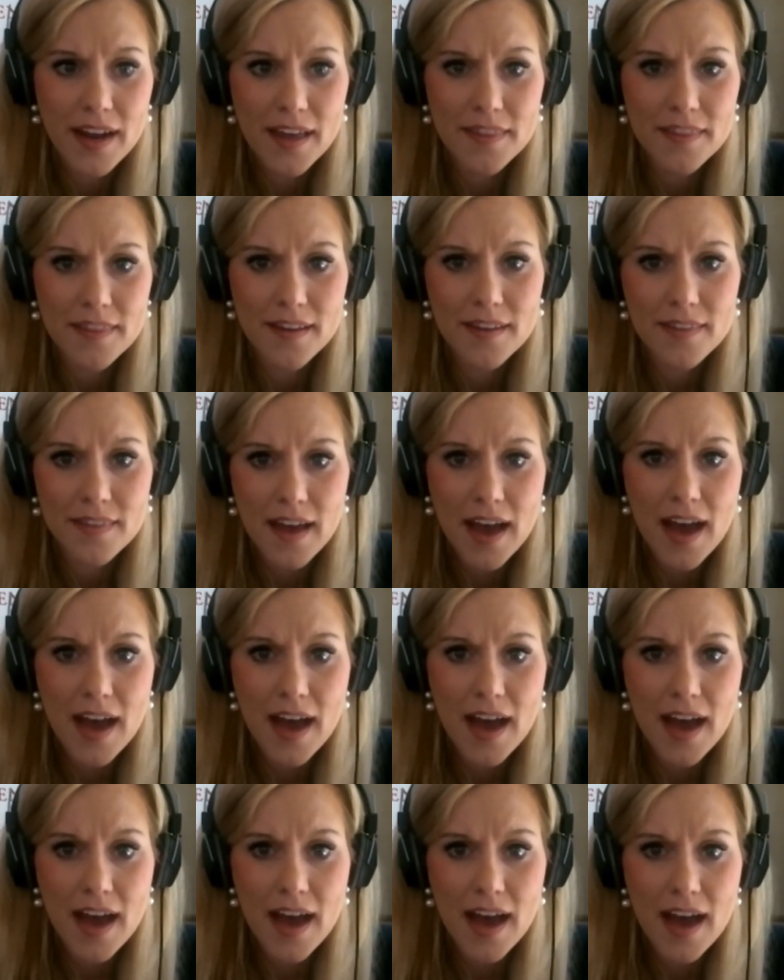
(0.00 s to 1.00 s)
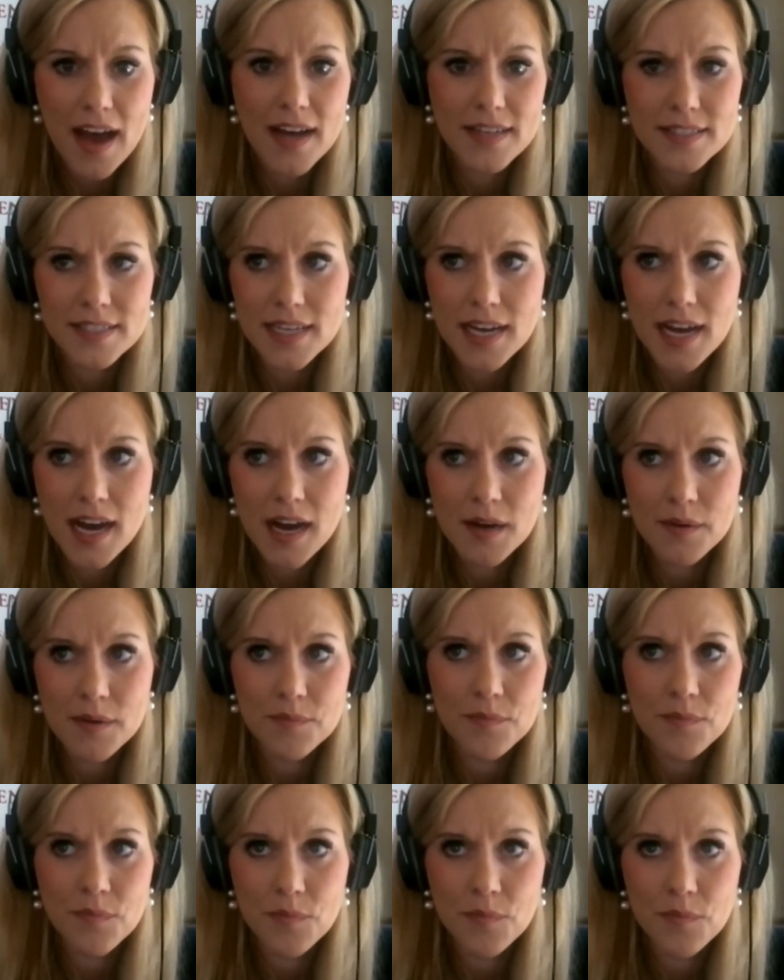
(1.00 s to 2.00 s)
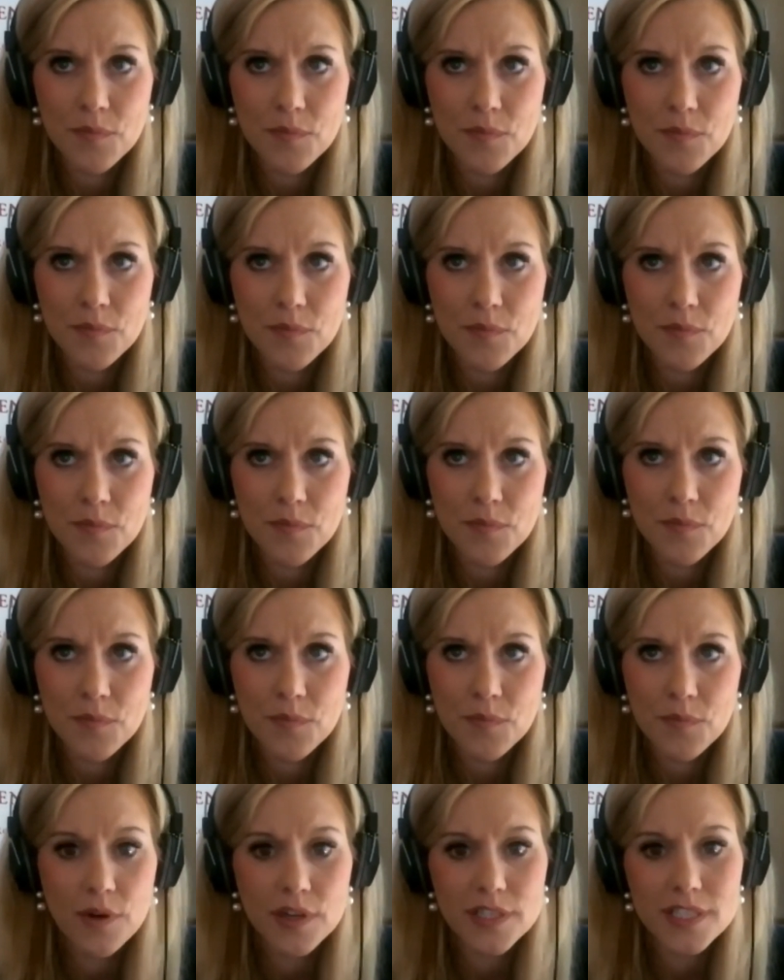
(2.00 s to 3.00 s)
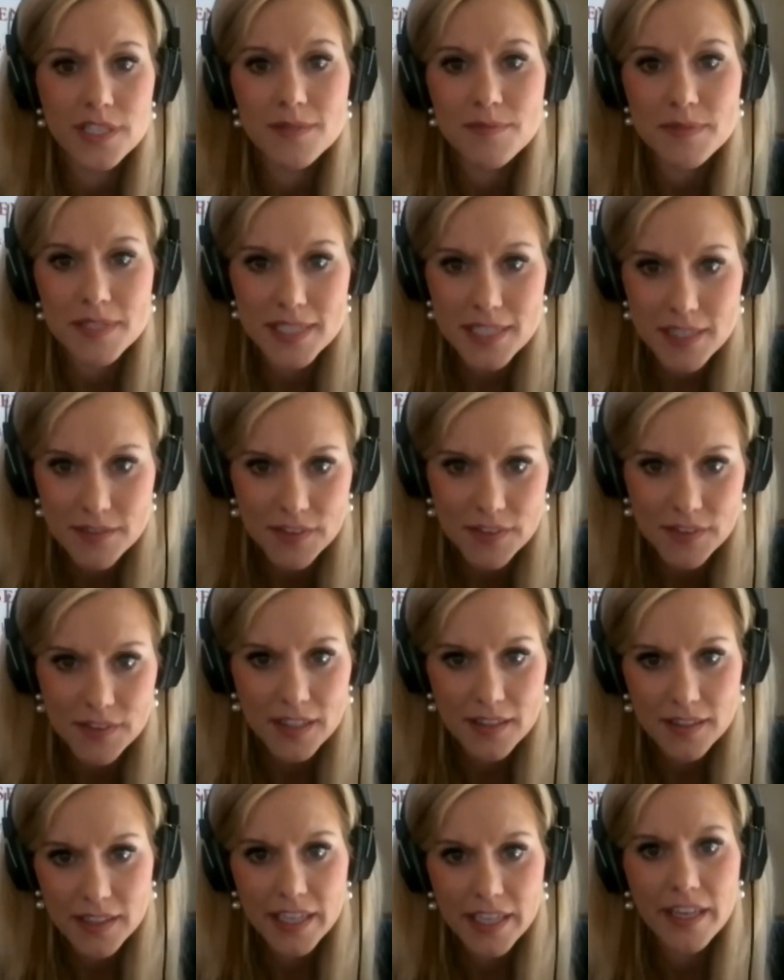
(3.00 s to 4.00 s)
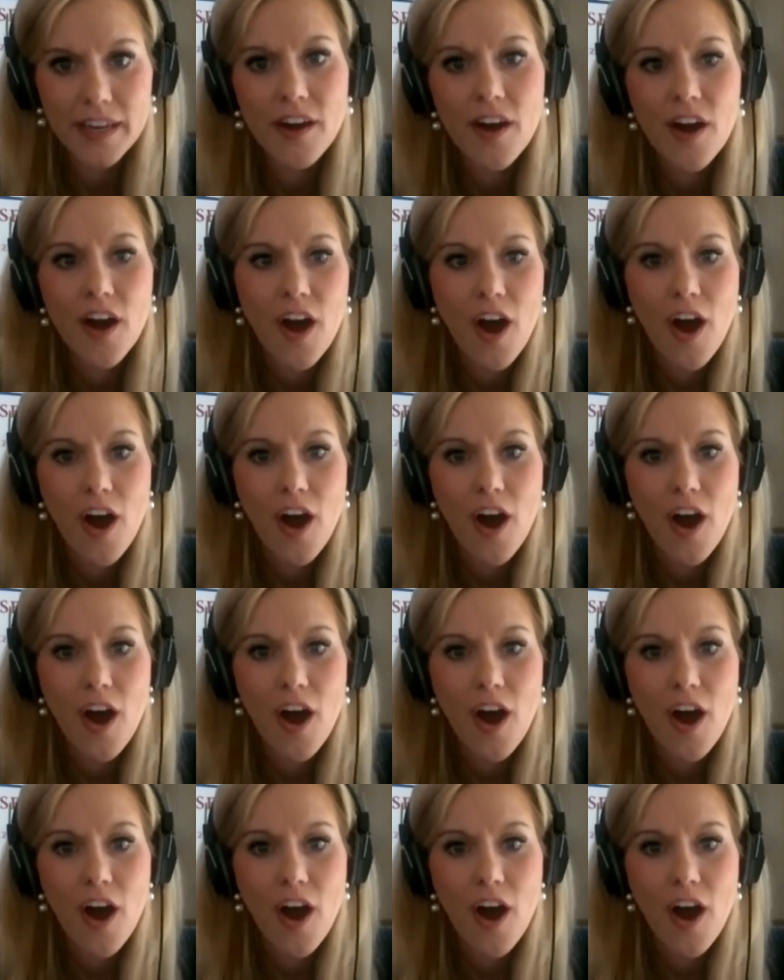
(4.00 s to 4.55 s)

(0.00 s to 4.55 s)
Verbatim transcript: I think that um, we have to support specifically